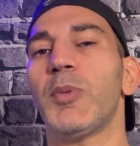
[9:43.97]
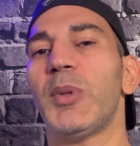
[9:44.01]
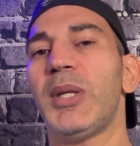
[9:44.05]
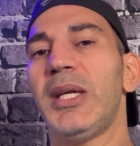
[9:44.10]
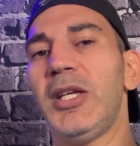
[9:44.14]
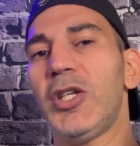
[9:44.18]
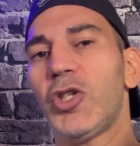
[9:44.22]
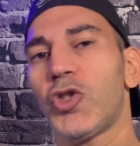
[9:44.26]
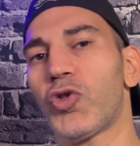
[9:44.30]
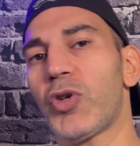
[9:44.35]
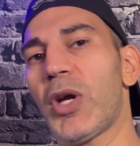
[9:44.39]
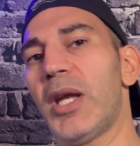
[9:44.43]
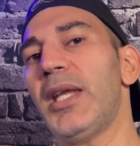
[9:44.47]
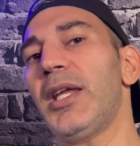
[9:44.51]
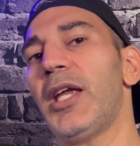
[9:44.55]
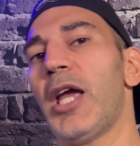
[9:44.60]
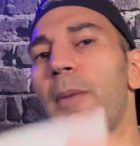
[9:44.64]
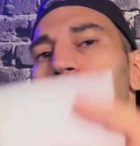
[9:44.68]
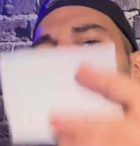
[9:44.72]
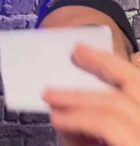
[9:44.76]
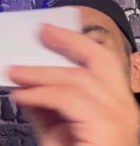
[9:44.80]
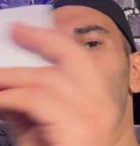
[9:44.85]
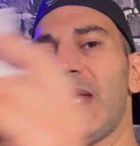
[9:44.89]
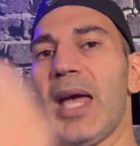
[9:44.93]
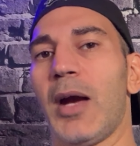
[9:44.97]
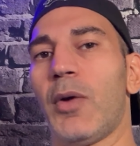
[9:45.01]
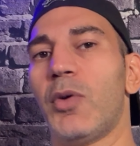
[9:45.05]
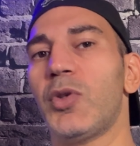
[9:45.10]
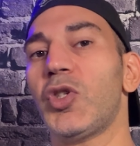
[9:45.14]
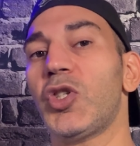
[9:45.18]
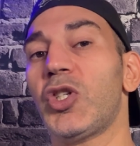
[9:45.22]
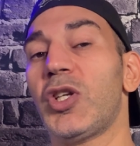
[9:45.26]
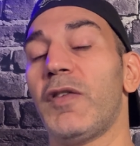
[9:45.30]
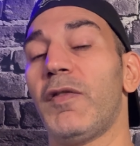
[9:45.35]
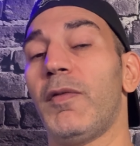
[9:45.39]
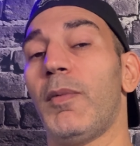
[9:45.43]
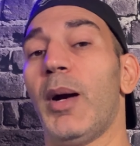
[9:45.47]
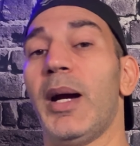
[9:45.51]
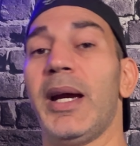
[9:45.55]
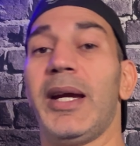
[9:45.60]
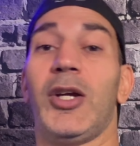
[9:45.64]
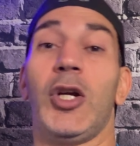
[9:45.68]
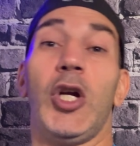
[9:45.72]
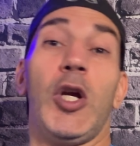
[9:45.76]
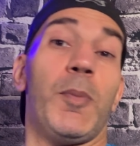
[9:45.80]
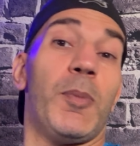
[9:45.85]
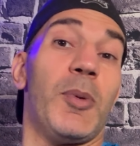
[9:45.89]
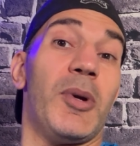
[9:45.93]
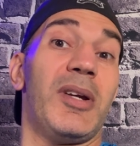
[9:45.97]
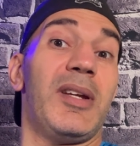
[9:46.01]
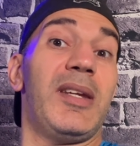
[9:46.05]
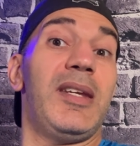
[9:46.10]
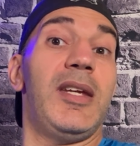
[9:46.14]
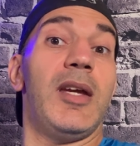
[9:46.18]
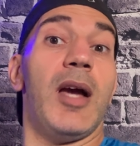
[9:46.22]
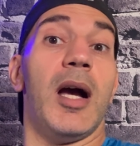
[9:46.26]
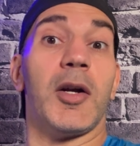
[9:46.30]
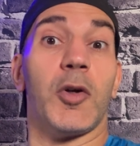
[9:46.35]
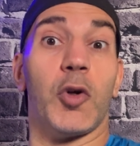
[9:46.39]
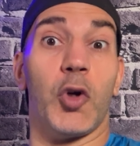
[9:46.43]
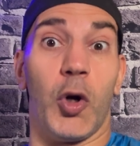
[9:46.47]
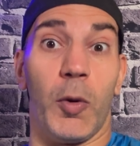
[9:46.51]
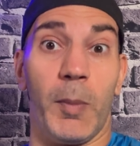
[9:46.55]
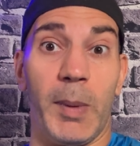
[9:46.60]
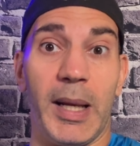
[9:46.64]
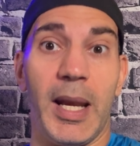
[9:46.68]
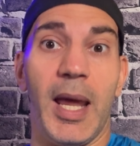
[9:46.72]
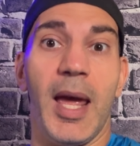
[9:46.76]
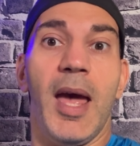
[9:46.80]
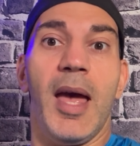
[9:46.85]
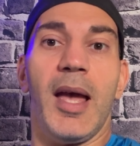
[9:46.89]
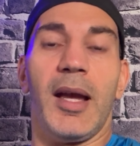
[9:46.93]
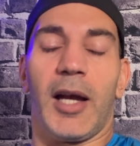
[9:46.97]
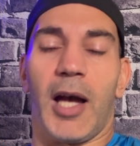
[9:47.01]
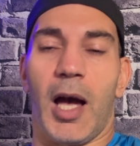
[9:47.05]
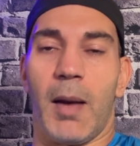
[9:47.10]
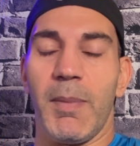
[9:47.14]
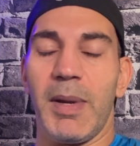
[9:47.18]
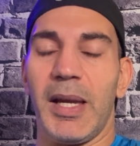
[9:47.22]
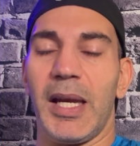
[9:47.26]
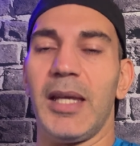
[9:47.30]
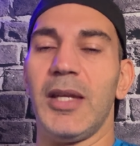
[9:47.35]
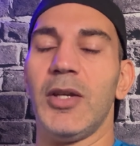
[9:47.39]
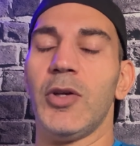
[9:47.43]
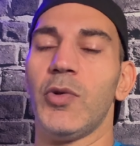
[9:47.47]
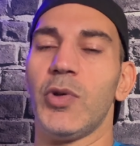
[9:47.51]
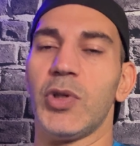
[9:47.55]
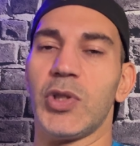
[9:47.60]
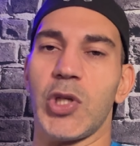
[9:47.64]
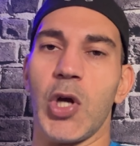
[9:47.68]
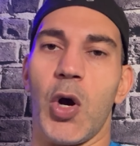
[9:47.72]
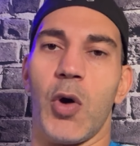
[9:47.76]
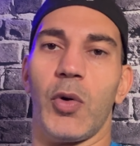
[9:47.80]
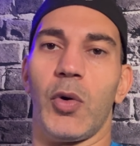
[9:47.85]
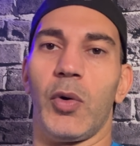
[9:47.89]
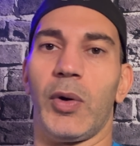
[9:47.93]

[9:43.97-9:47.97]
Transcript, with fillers: but he's trending up with the acquisition of Wyatt Cooper and Keon Coleman coming into his own,